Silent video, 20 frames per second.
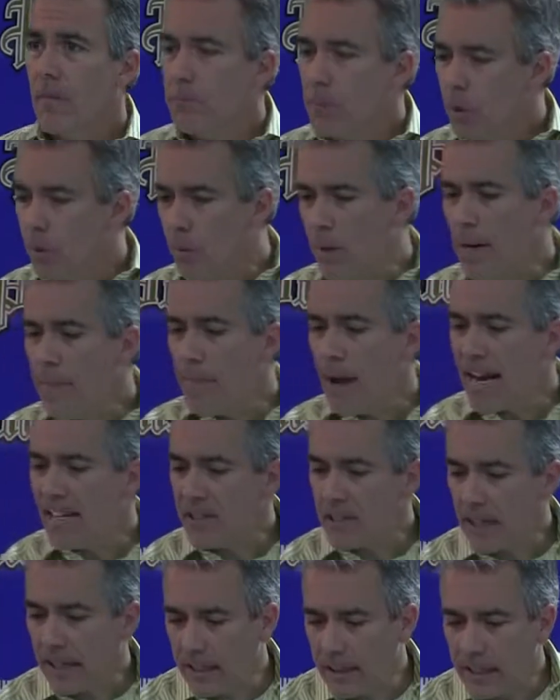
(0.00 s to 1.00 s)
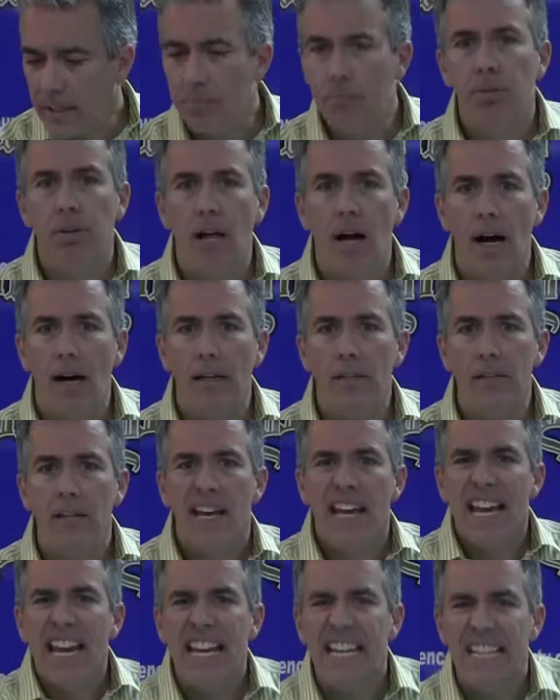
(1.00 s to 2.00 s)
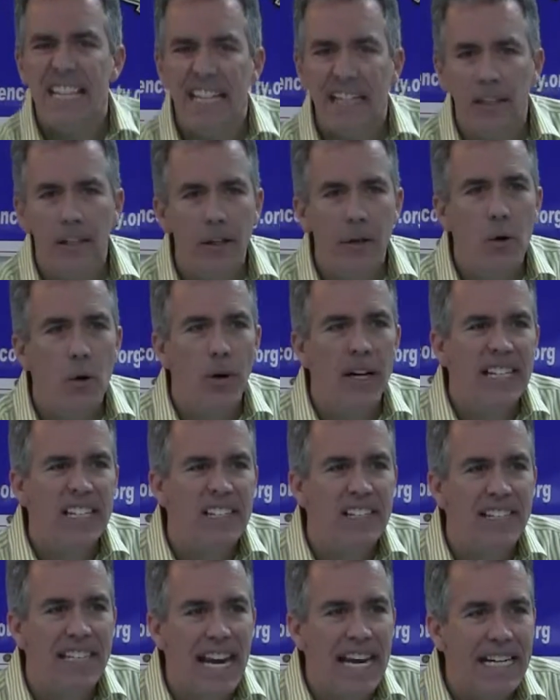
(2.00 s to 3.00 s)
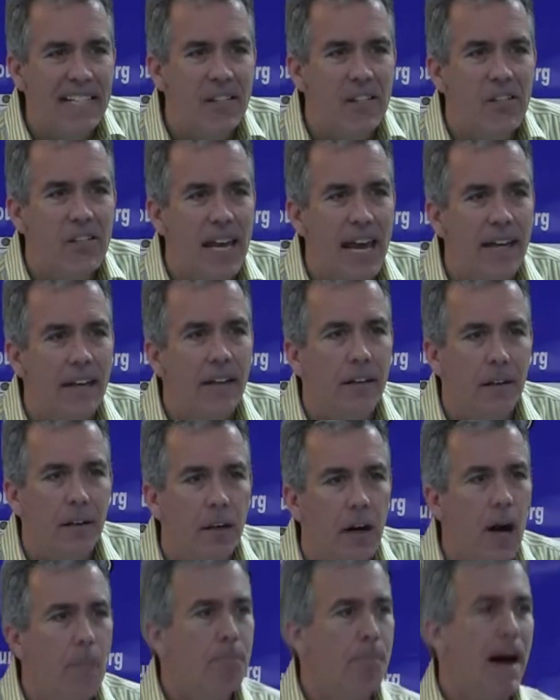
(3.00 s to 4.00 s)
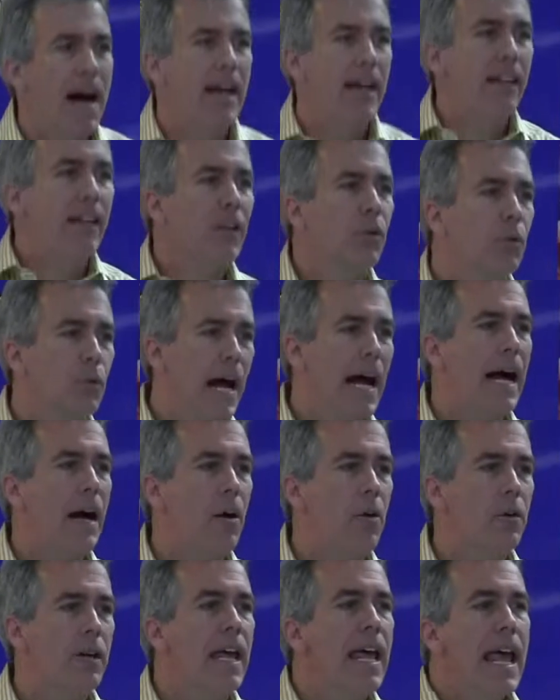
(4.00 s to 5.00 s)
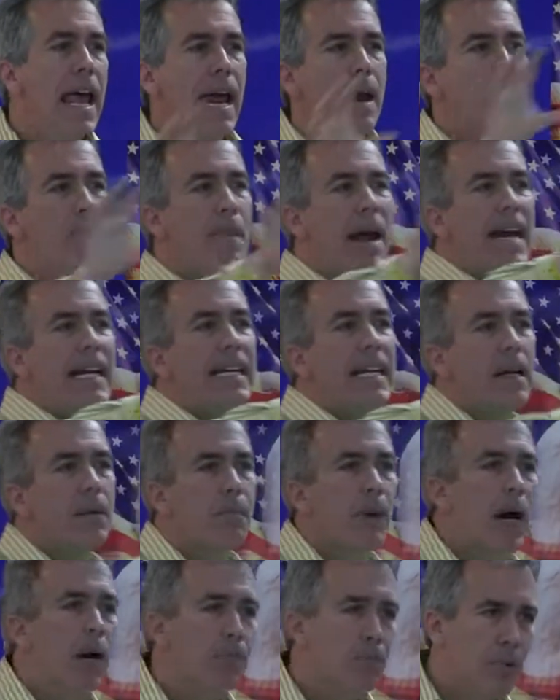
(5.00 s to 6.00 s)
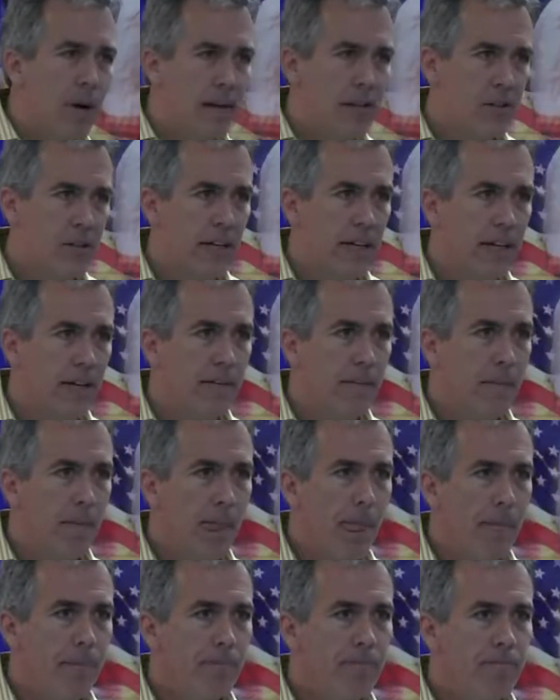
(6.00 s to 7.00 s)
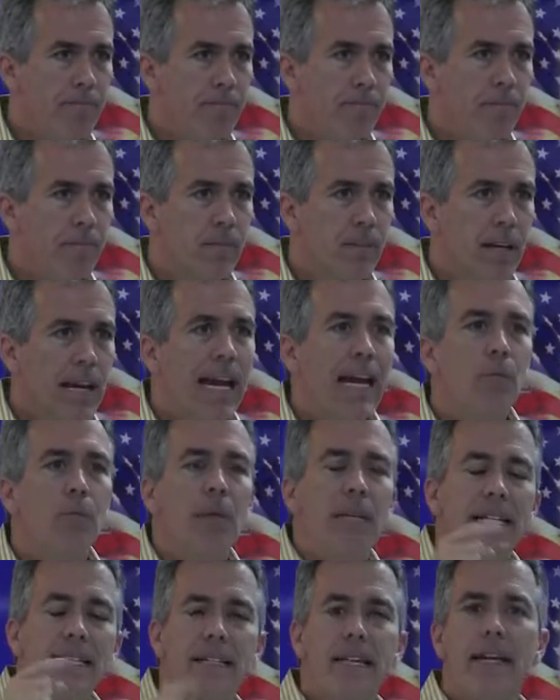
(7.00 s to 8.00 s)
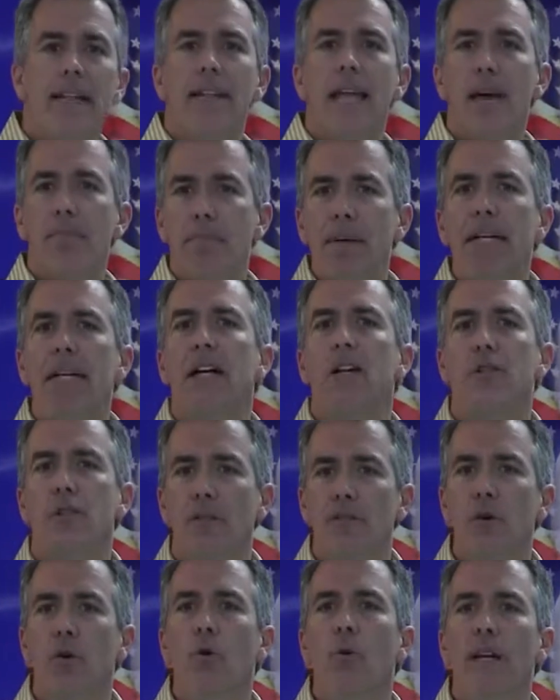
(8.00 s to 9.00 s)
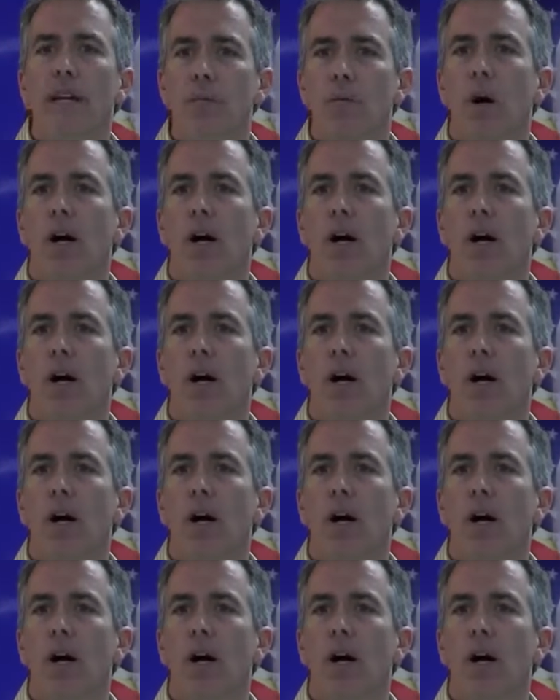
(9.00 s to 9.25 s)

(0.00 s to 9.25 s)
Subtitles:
But we basically plucked an Illinois state senator up out of the ground and made him our president. And we did that because of who he